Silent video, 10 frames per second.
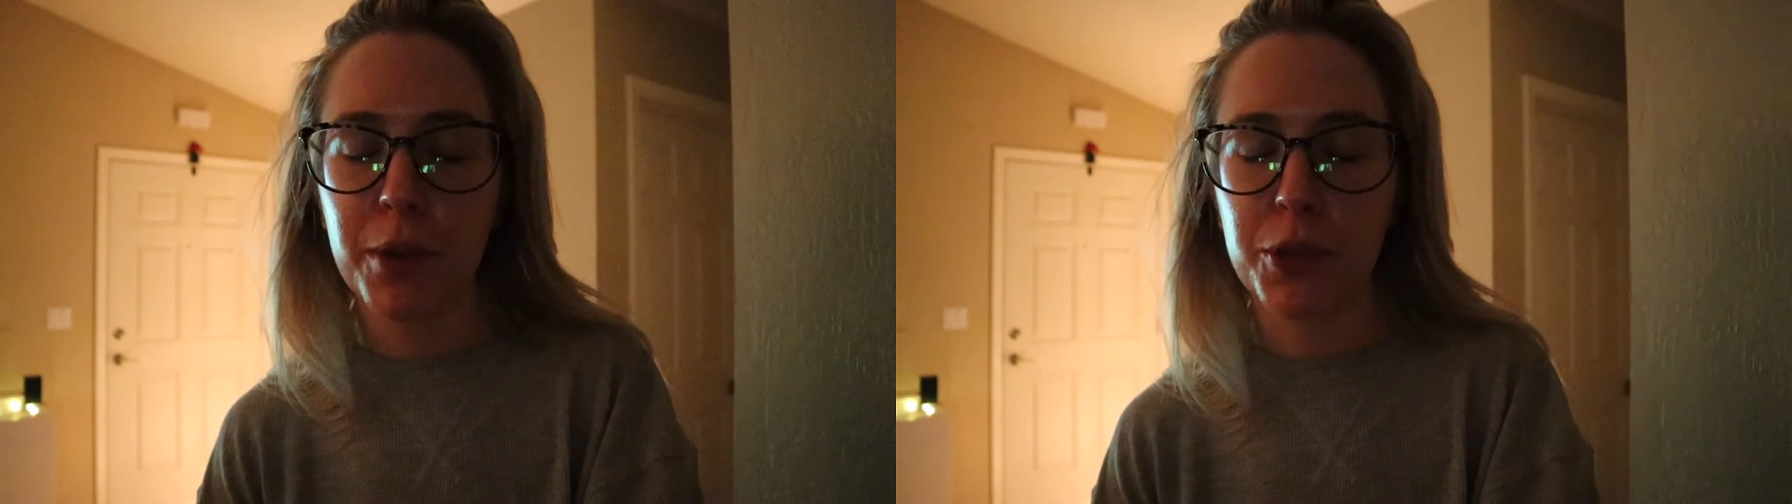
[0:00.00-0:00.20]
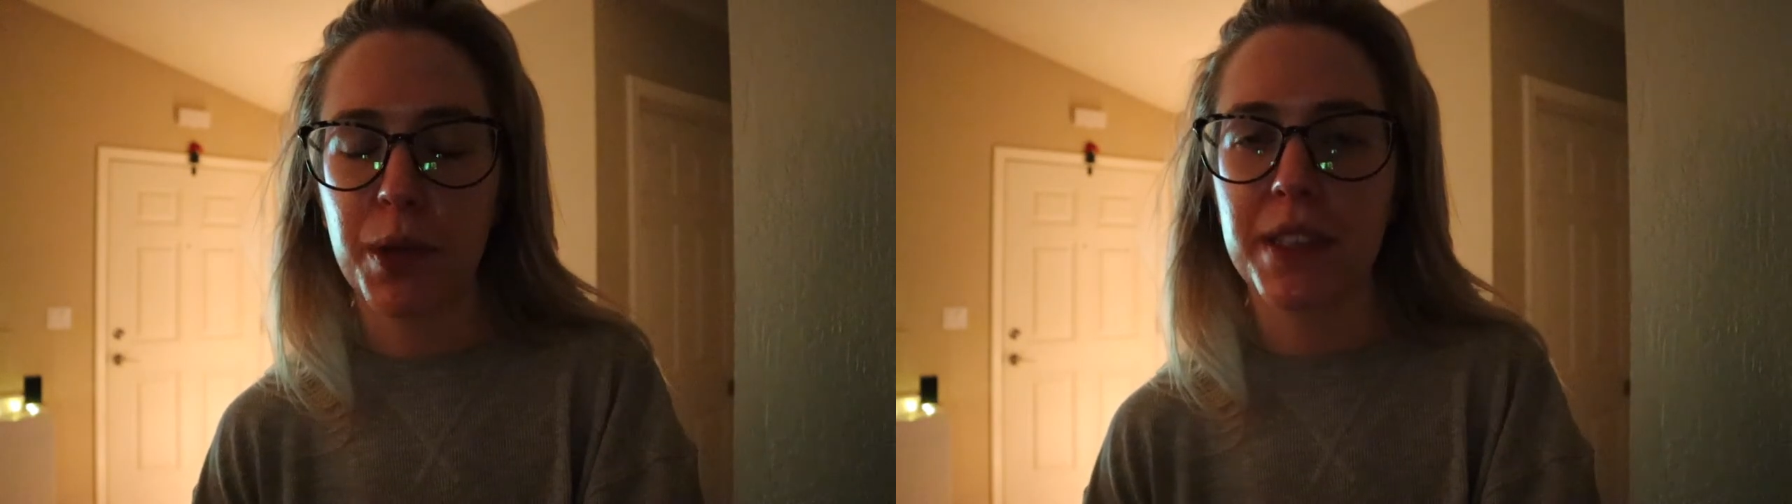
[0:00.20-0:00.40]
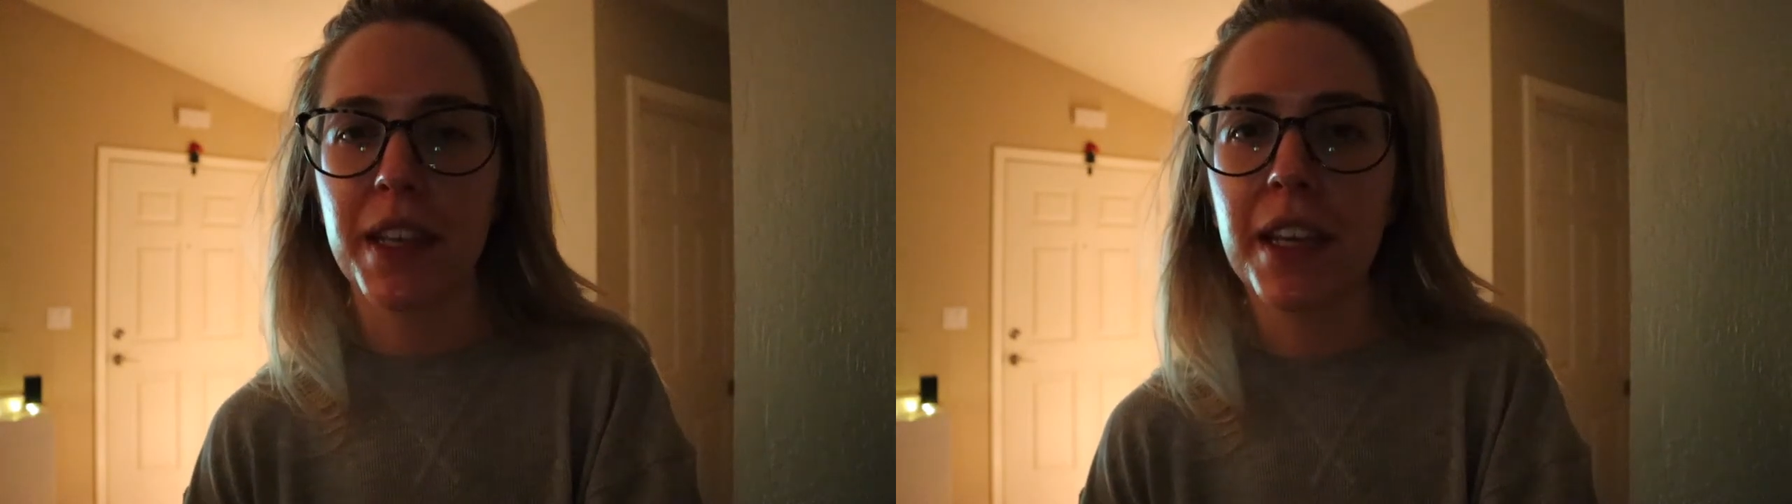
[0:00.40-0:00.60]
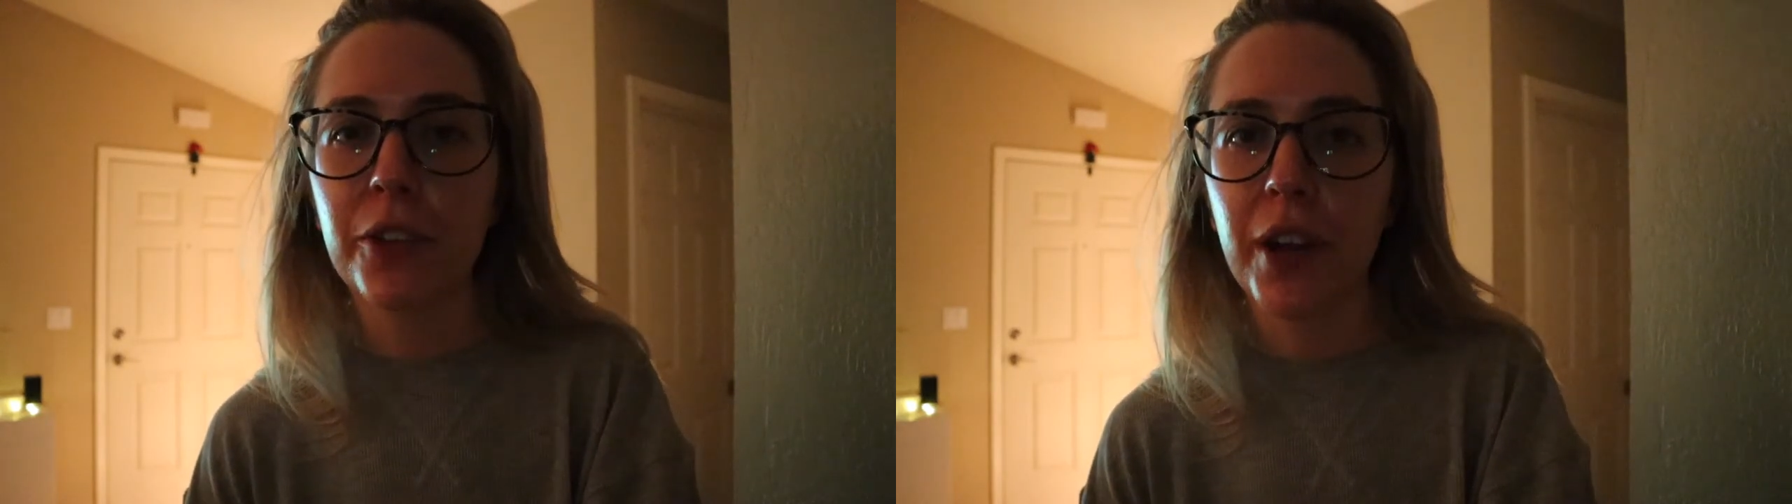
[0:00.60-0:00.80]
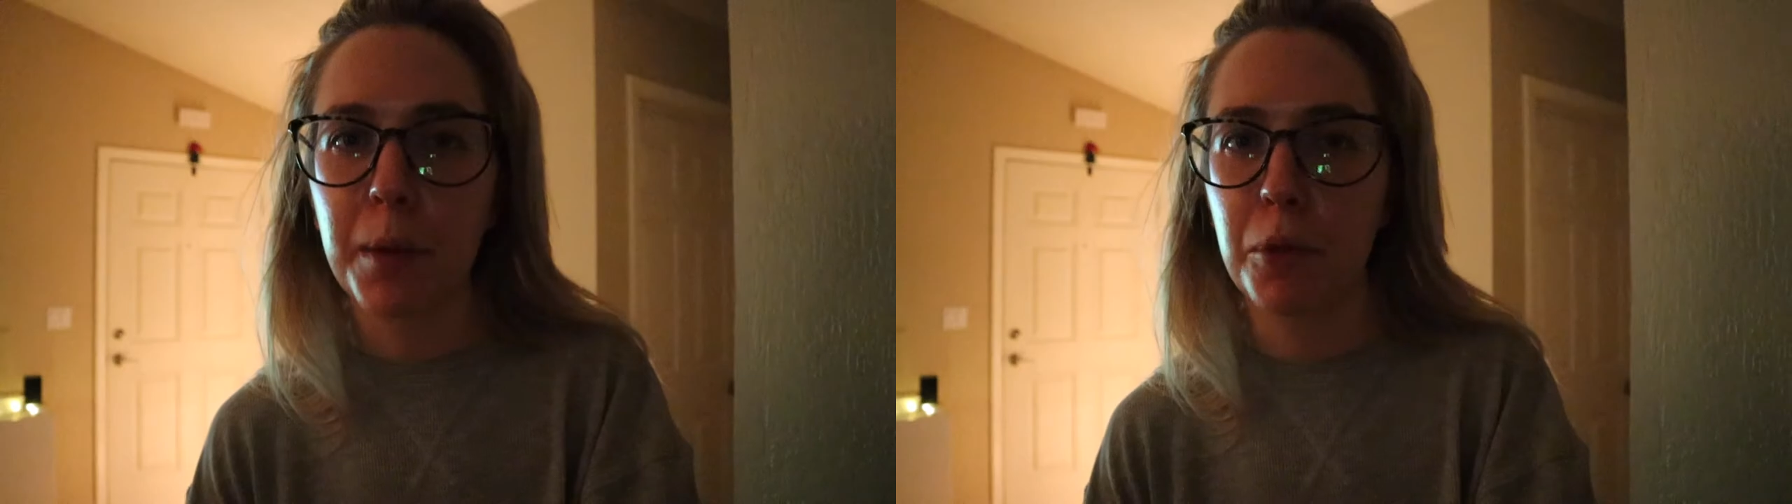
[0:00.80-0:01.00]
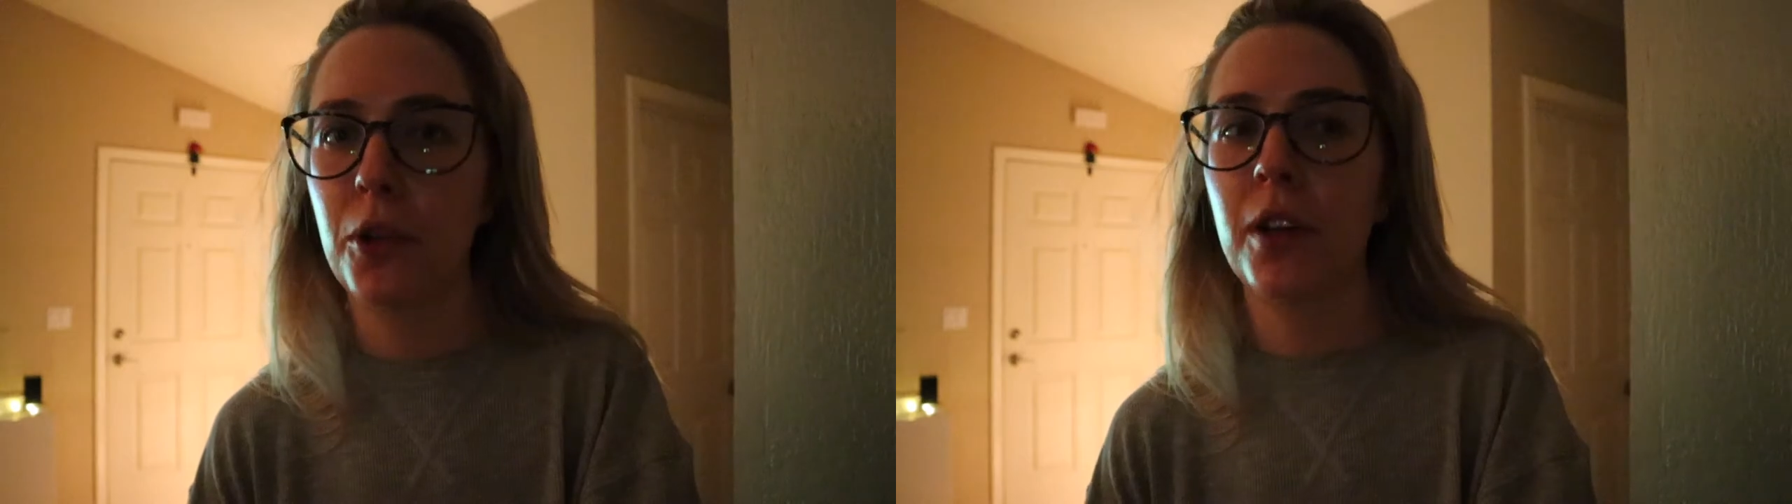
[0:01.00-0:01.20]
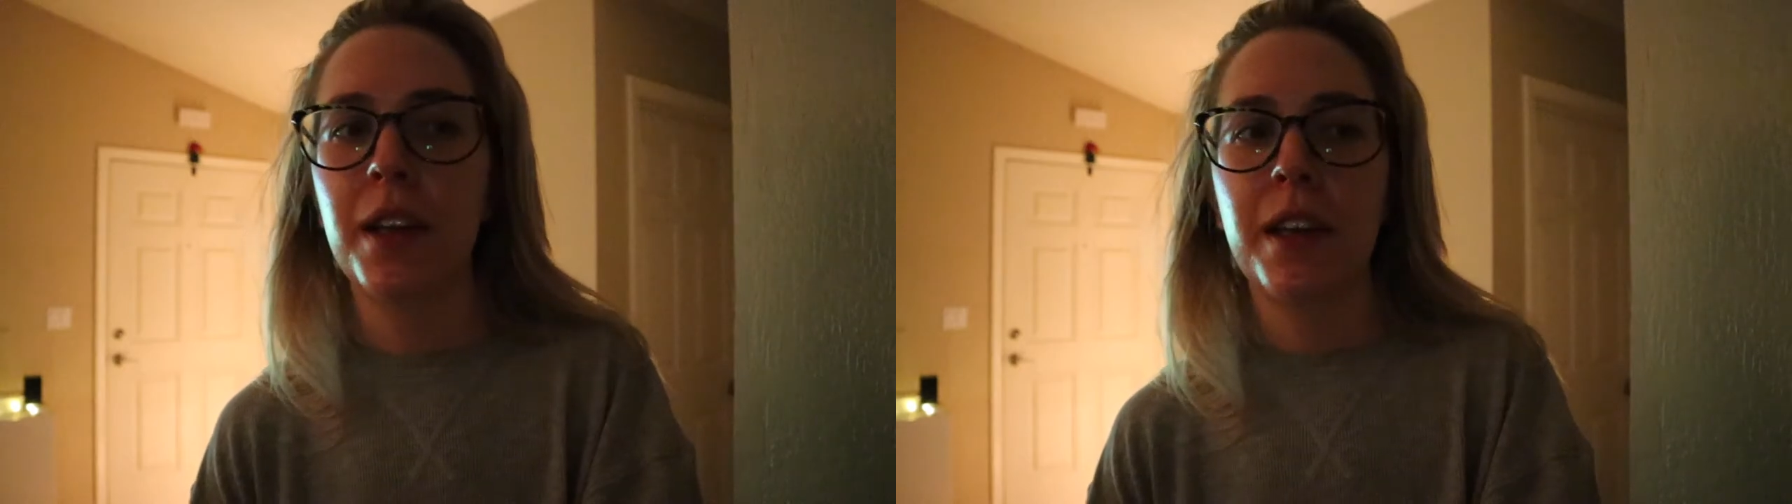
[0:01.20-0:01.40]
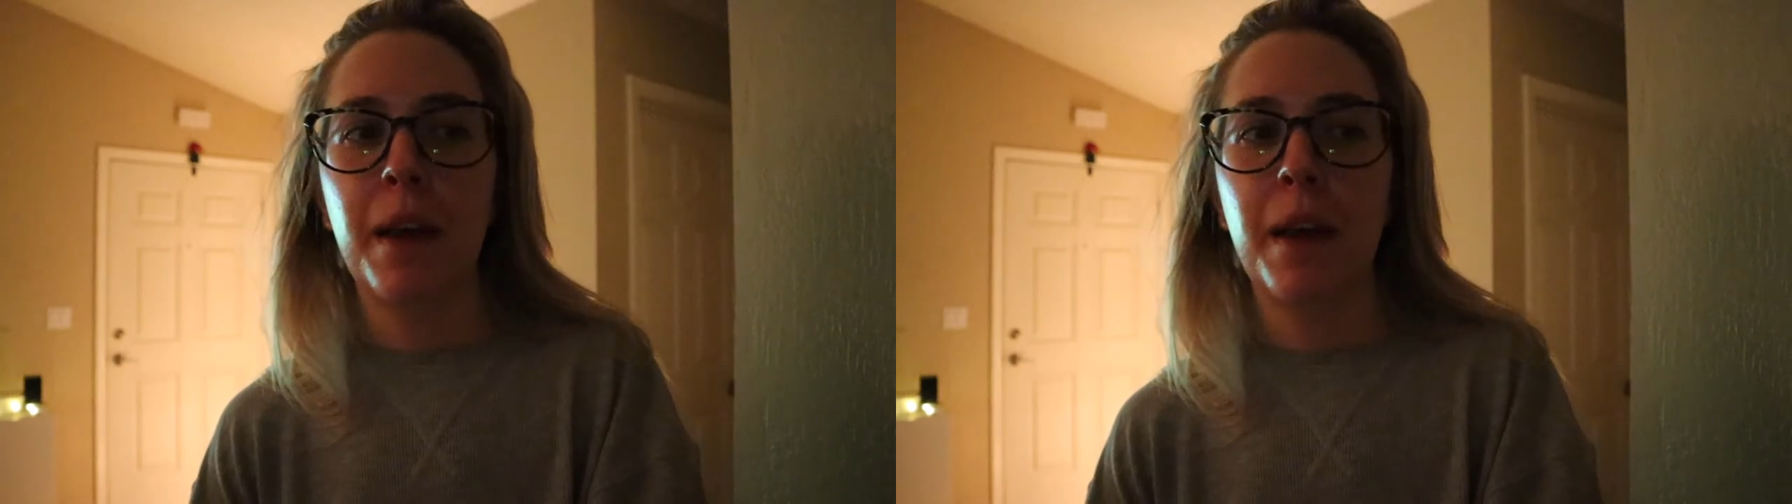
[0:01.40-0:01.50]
which was incredible.